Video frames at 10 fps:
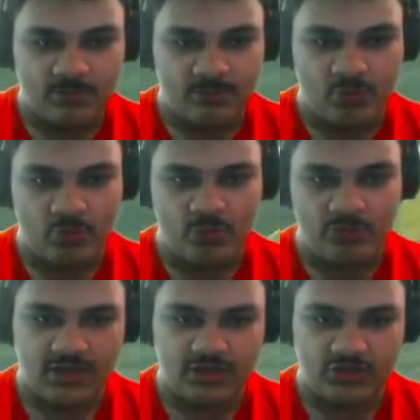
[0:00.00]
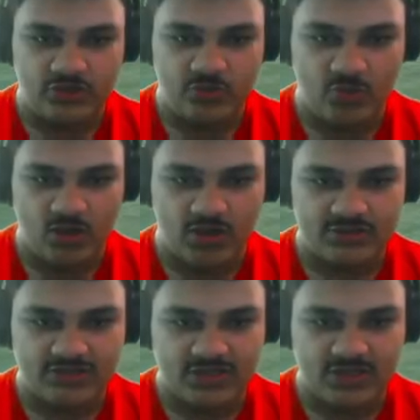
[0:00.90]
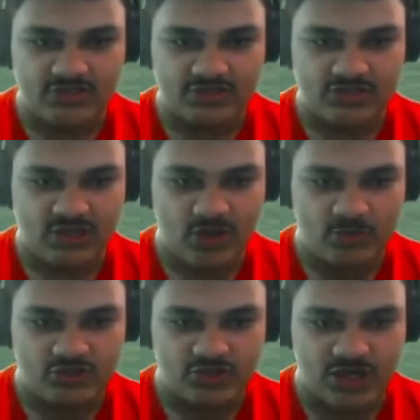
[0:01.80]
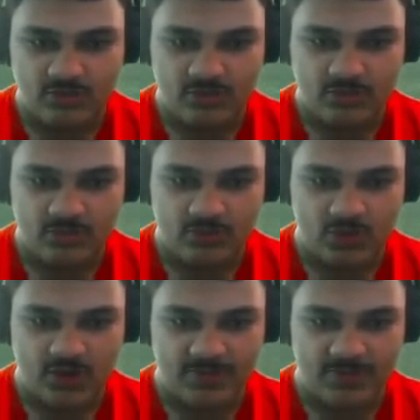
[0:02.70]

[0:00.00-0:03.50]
Boom. And you are take a slow champ. No, I